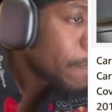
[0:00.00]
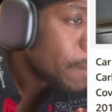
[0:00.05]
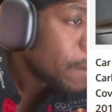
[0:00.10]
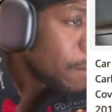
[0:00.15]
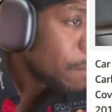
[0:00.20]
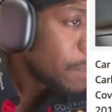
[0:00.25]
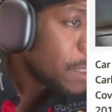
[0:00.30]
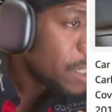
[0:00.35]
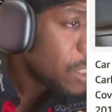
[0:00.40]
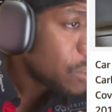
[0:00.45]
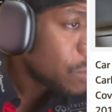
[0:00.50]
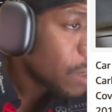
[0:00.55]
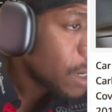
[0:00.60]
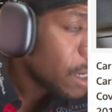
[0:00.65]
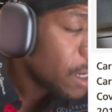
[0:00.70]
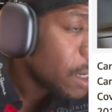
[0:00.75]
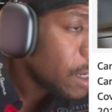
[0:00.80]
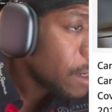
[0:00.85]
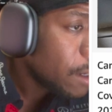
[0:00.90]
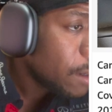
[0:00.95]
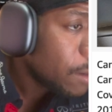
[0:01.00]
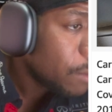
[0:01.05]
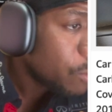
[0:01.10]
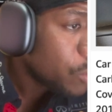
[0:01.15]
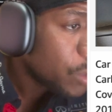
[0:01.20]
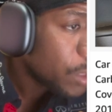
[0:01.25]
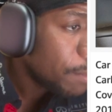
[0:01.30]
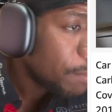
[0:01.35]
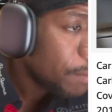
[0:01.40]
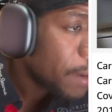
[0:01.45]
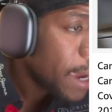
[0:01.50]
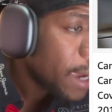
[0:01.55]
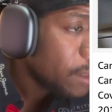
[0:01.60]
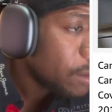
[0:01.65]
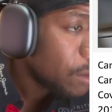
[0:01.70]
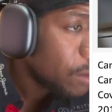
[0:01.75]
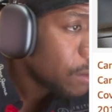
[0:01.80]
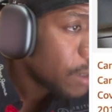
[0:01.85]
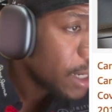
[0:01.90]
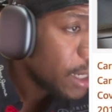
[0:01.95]
piece right here, trim
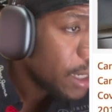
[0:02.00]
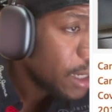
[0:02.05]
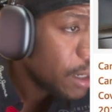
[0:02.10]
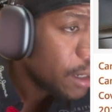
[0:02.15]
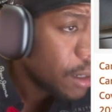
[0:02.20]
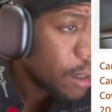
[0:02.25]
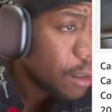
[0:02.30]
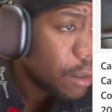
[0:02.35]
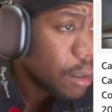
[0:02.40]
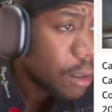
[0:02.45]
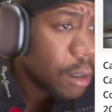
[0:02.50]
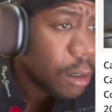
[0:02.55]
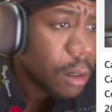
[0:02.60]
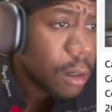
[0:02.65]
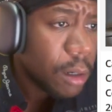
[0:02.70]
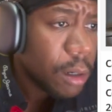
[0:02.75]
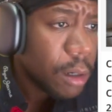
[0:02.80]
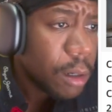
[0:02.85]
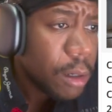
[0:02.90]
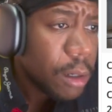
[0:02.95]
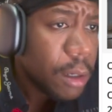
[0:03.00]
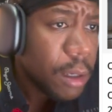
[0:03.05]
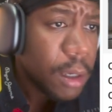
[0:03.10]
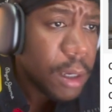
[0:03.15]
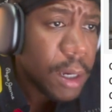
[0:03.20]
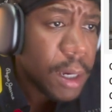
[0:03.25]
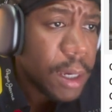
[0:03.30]
panel right here. Oh yeah,